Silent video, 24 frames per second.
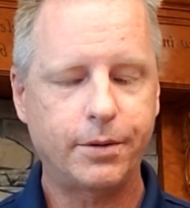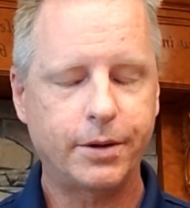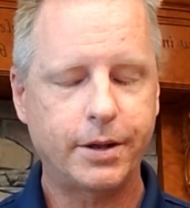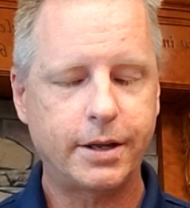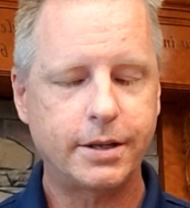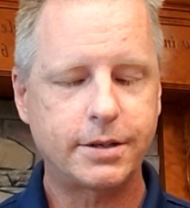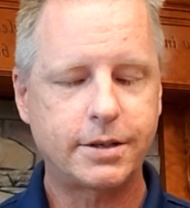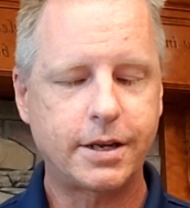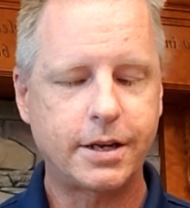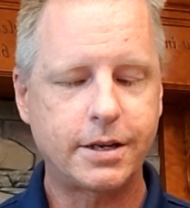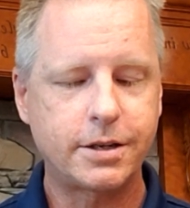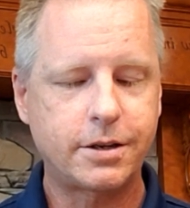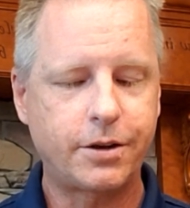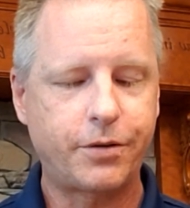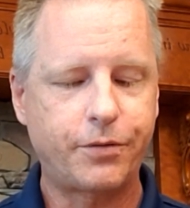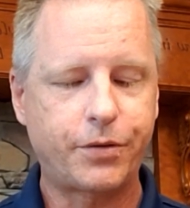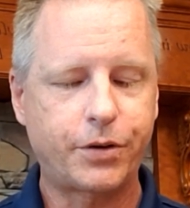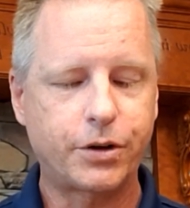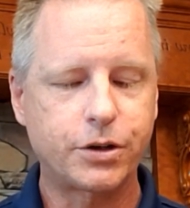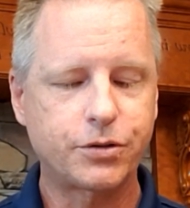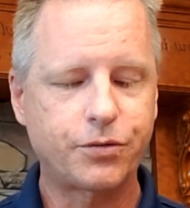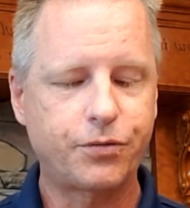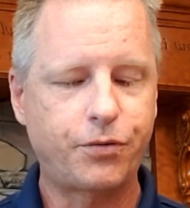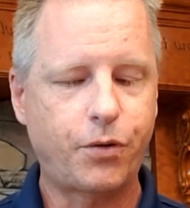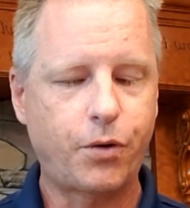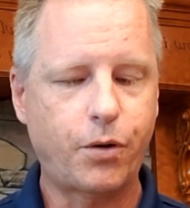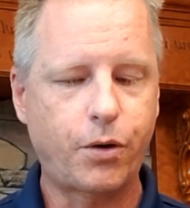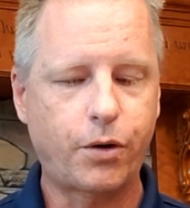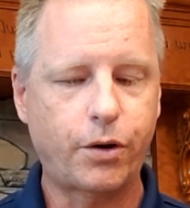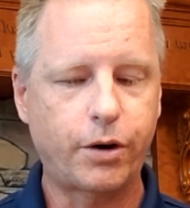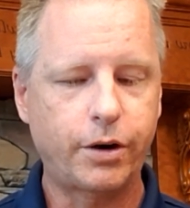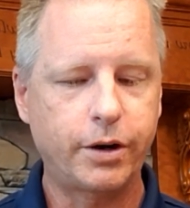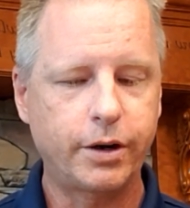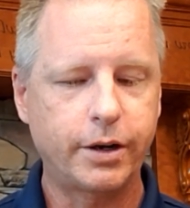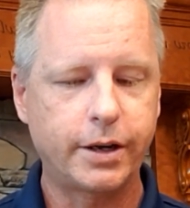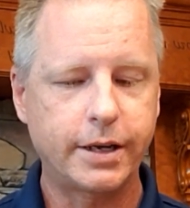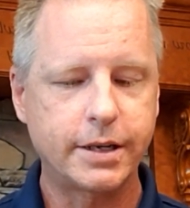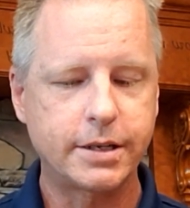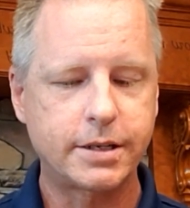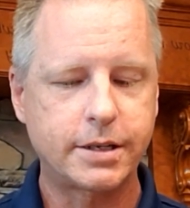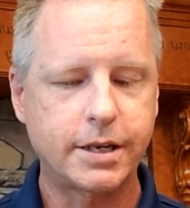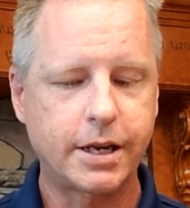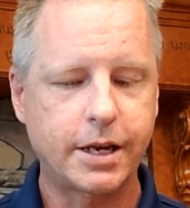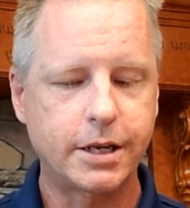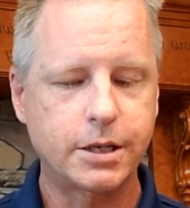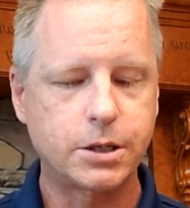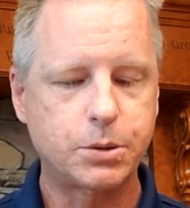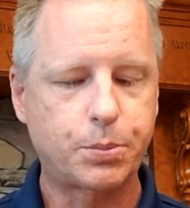It says in verse 4, it
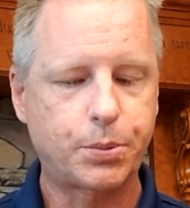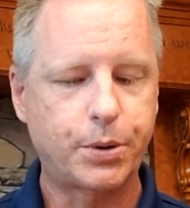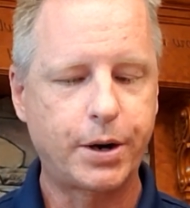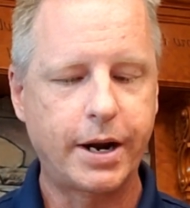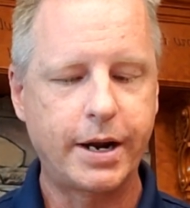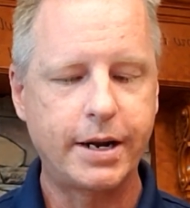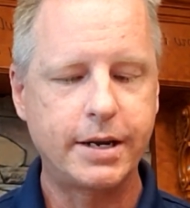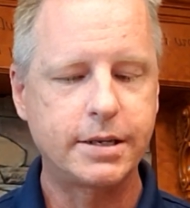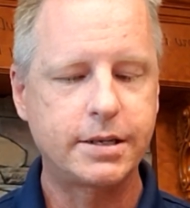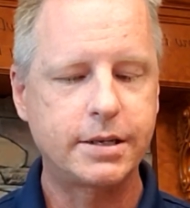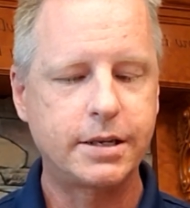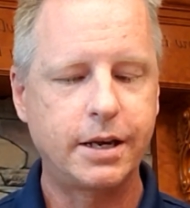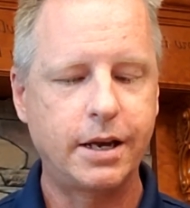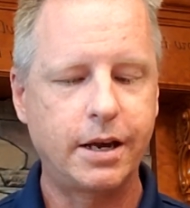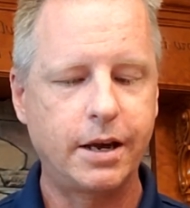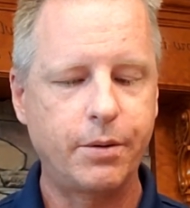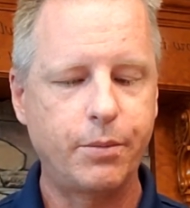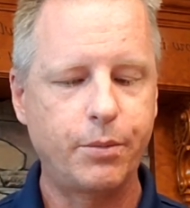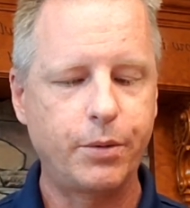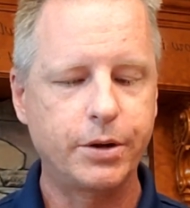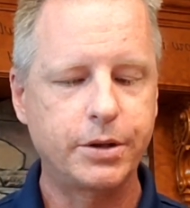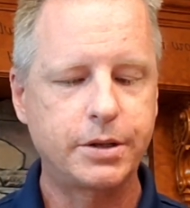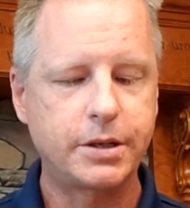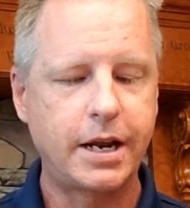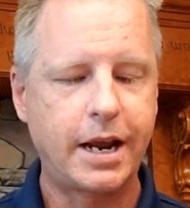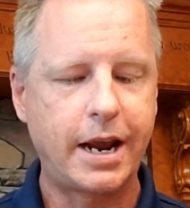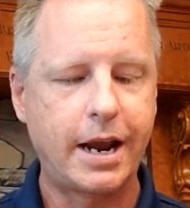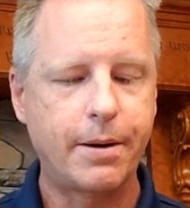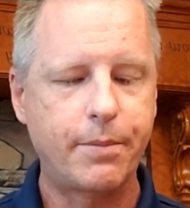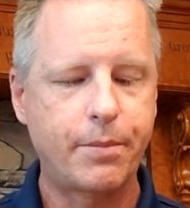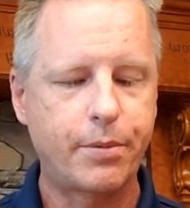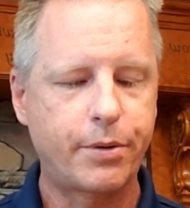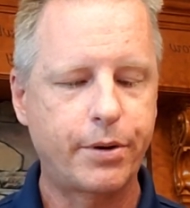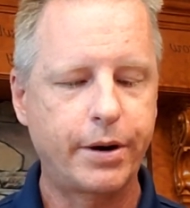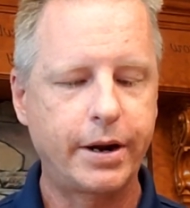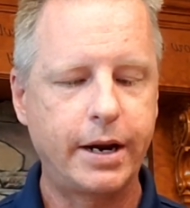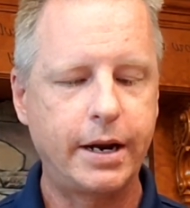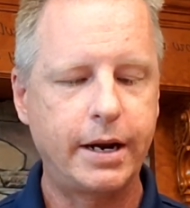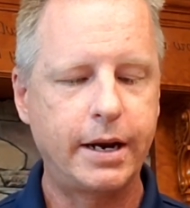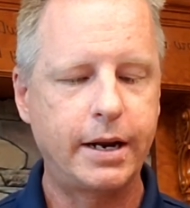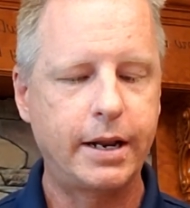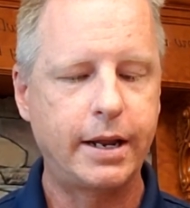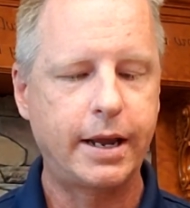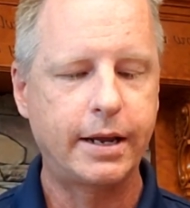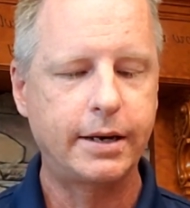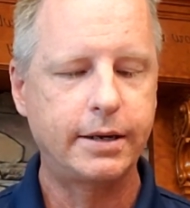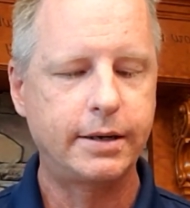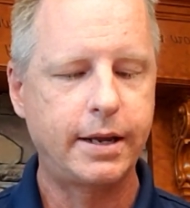says, praise him with
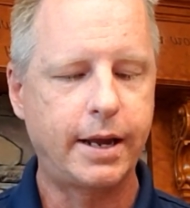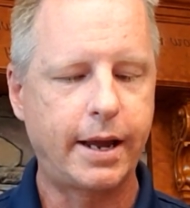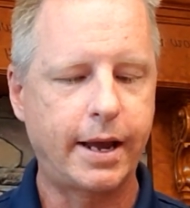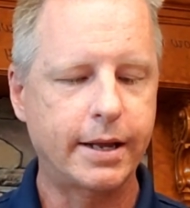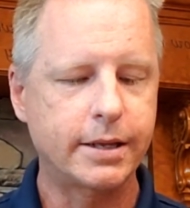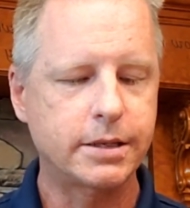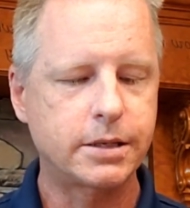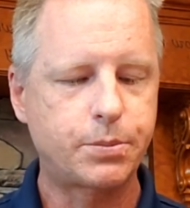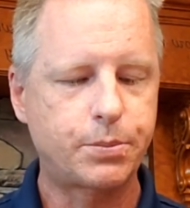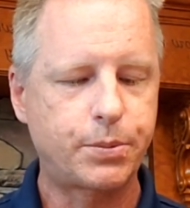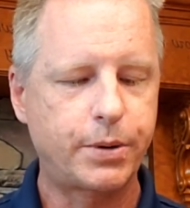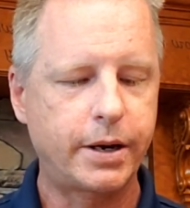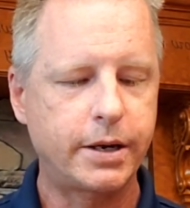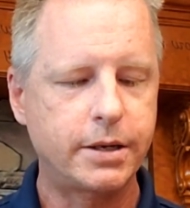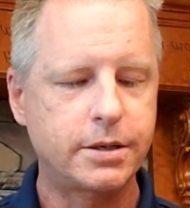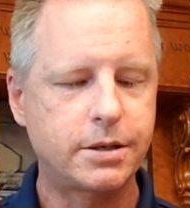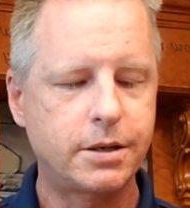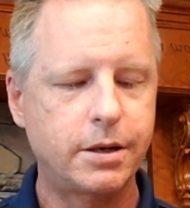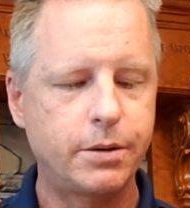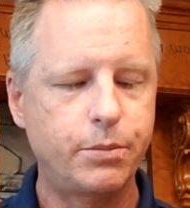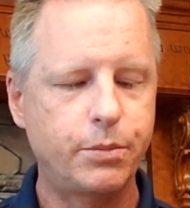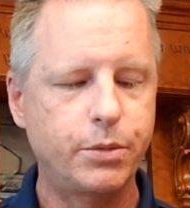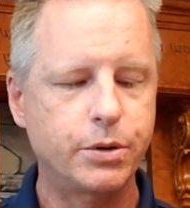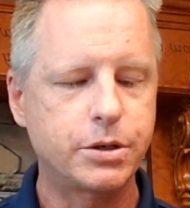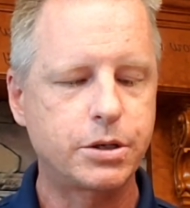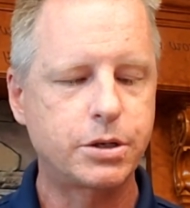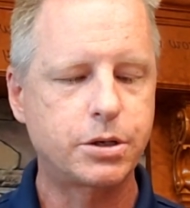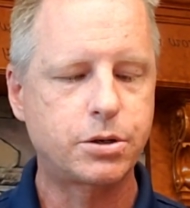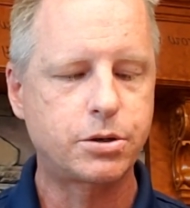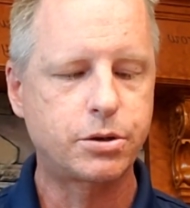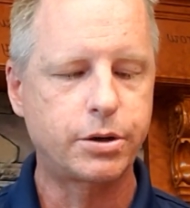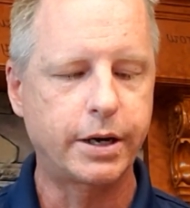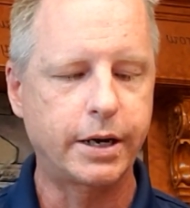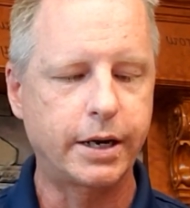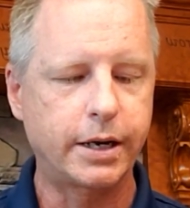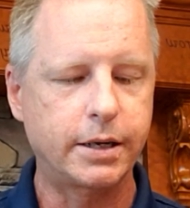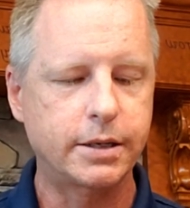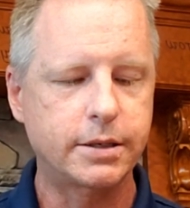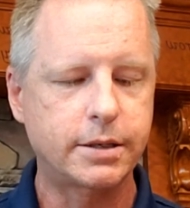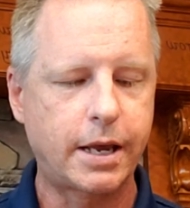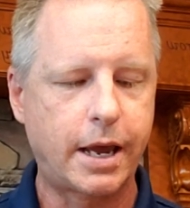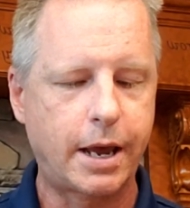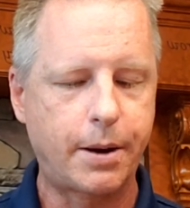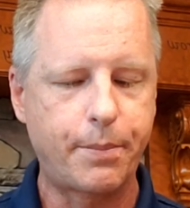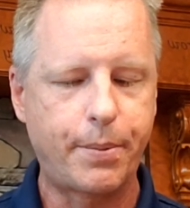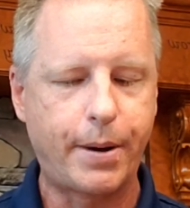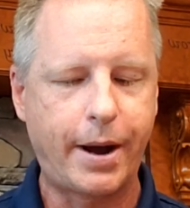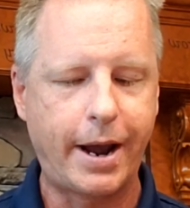tambourine and dance, praise him with strings
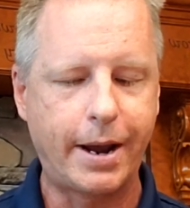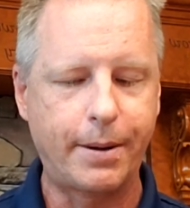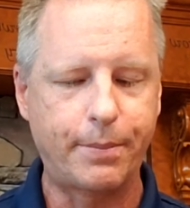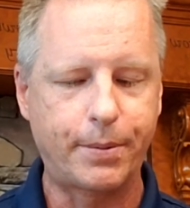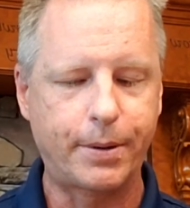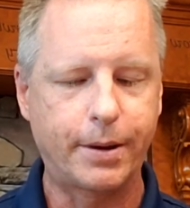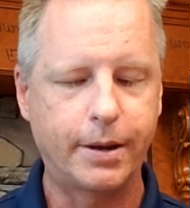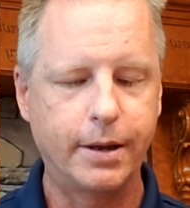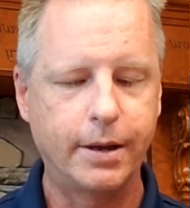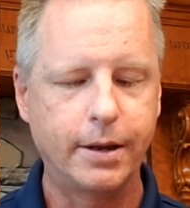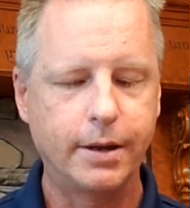and pipe.